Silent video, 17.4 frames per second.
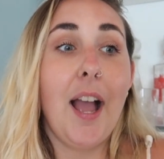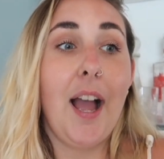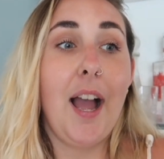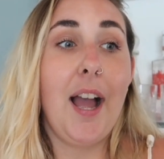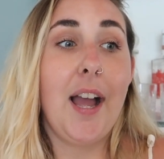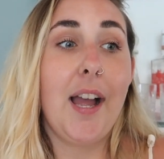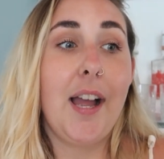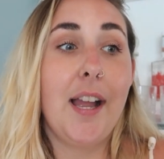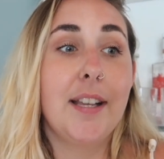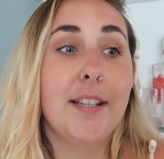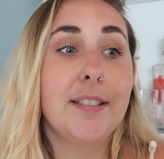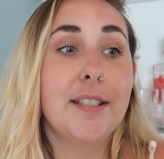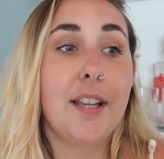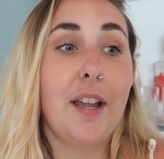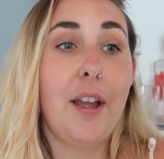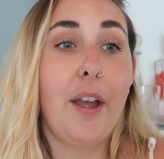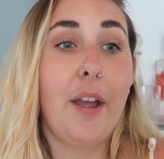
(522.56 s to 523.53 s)

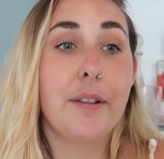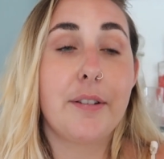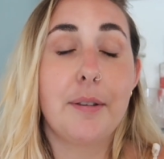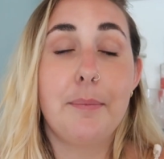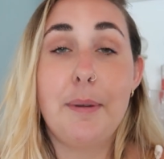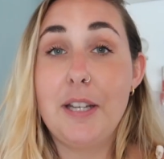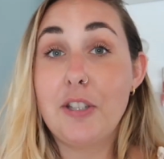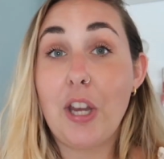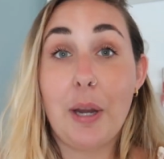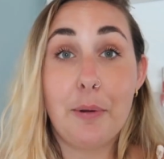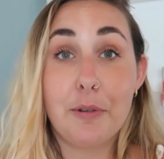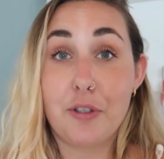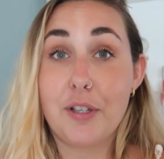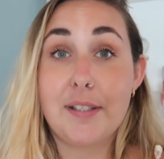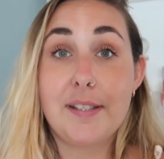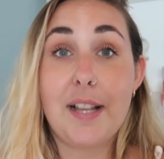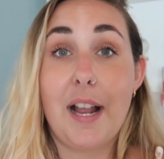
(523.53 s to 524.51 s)
And so me and Jake were
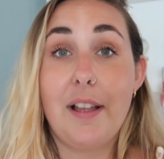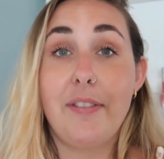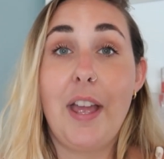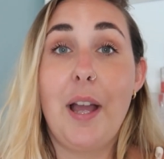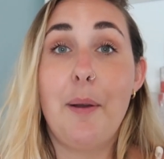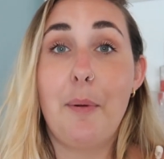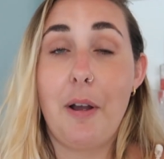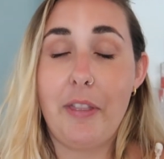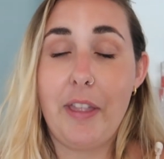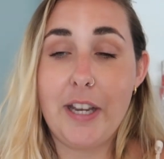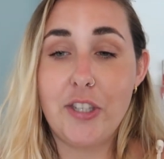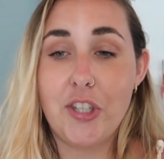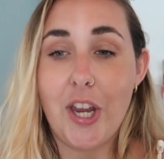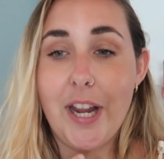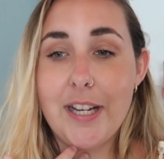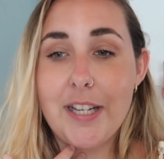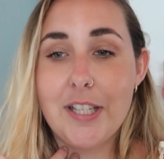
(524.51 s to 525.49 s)
just sat there while they
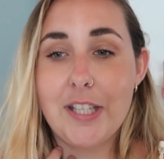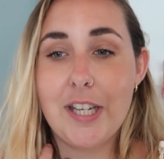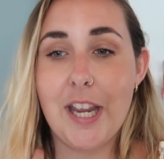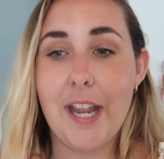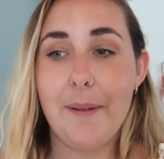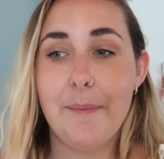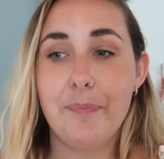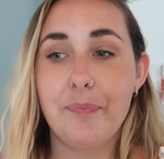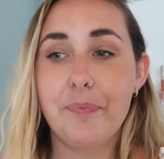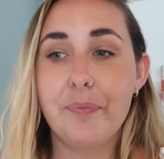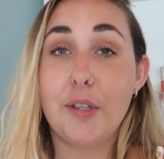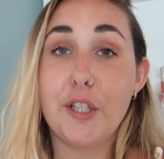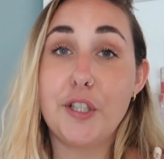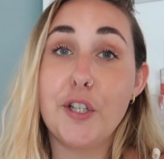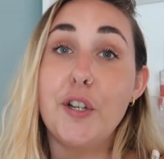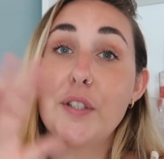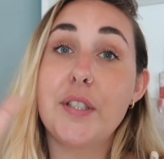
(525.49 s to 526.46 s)
changed it.
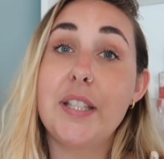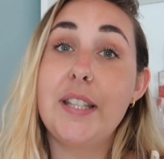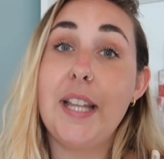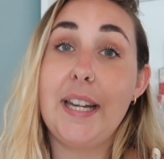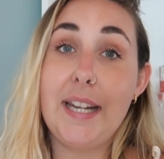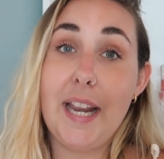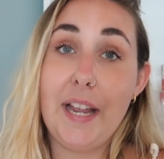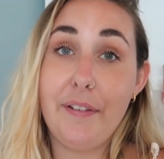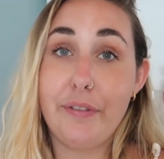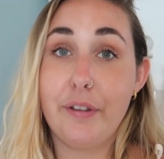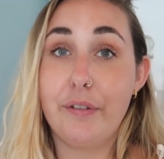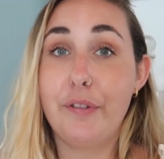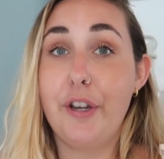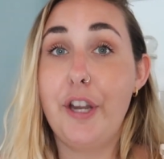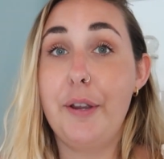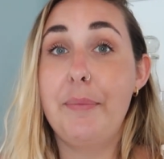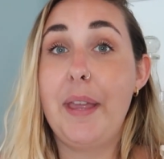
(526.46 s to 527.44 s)
The doctor then left the
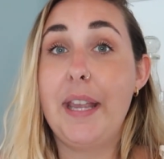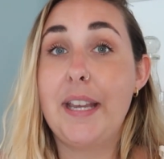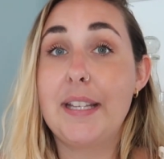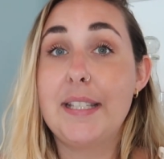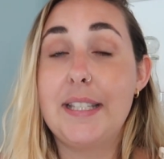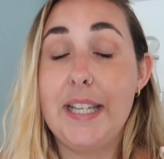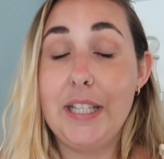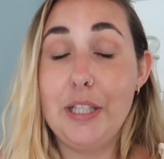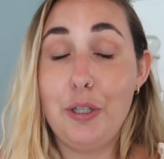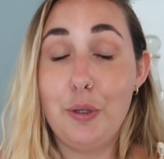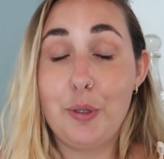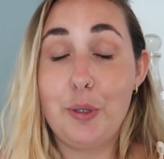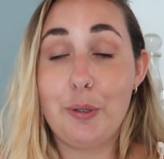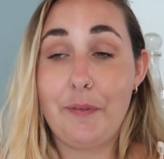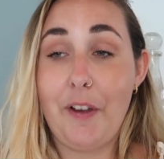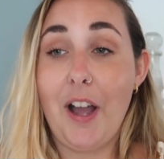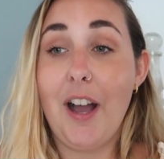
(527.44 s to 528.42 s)
room, they
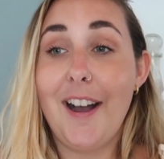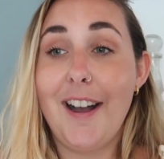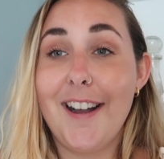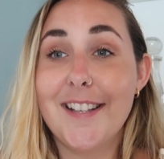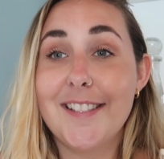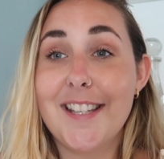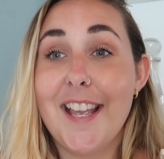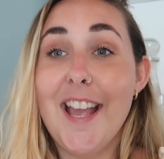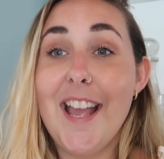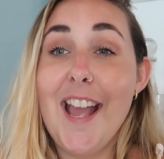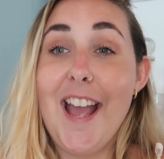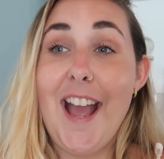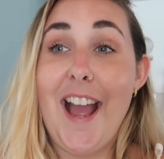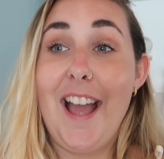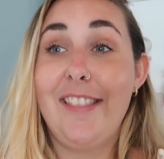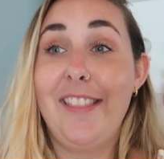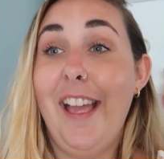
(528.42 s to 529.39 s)
continued with ours,
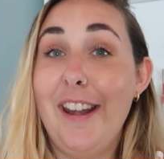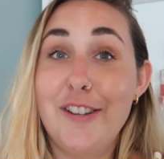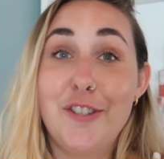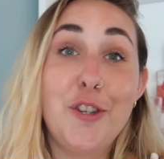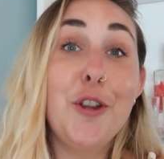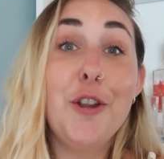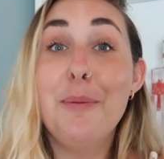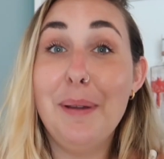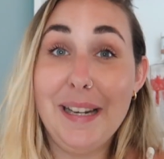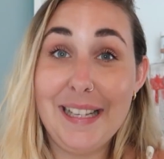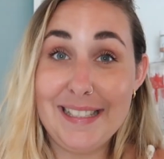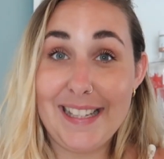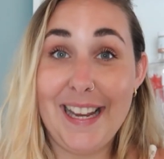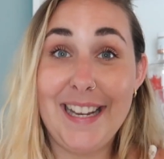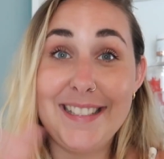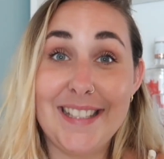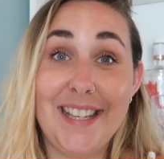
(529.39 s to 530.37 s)
and then 2
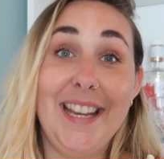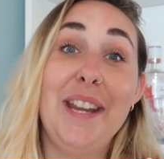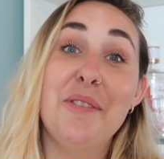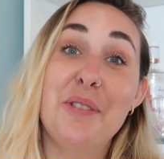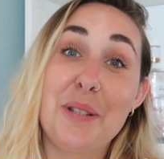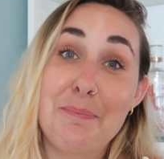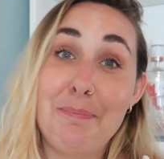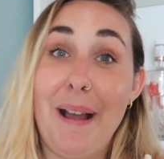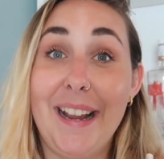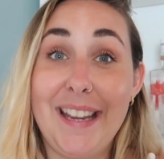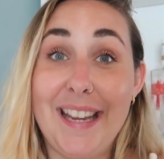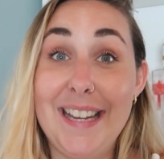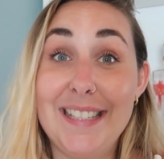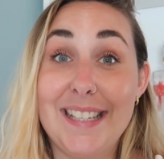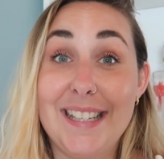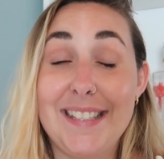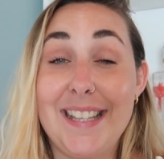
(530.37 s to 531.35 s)
minutes later he was back
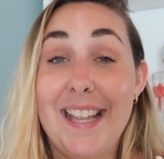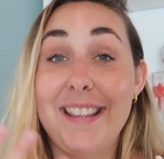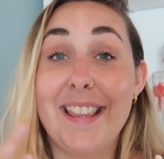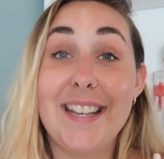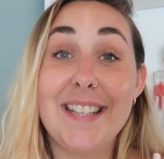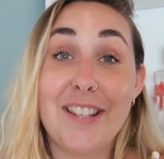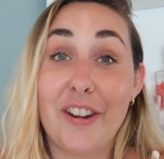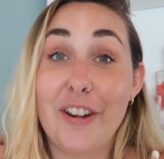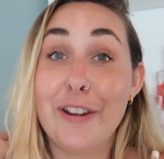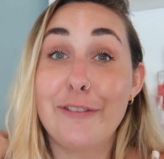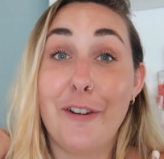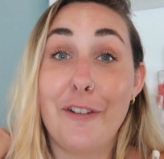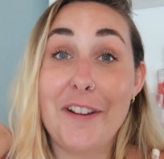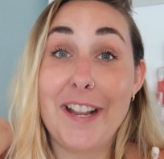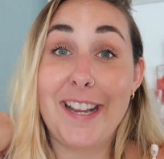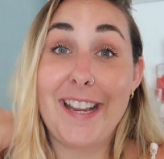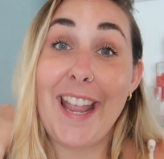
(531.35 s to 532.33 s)
in to say they'd done it
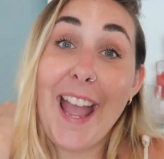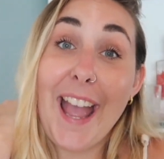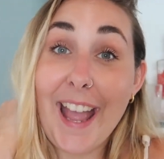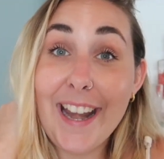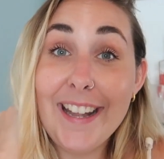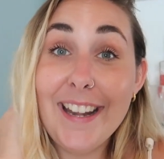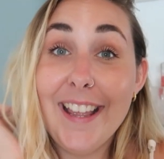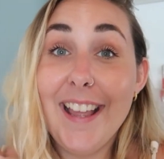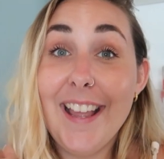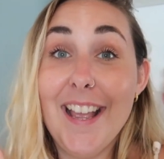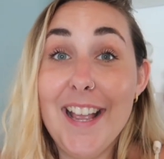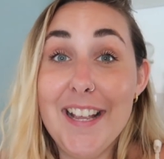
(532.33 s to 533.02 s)
wrong again.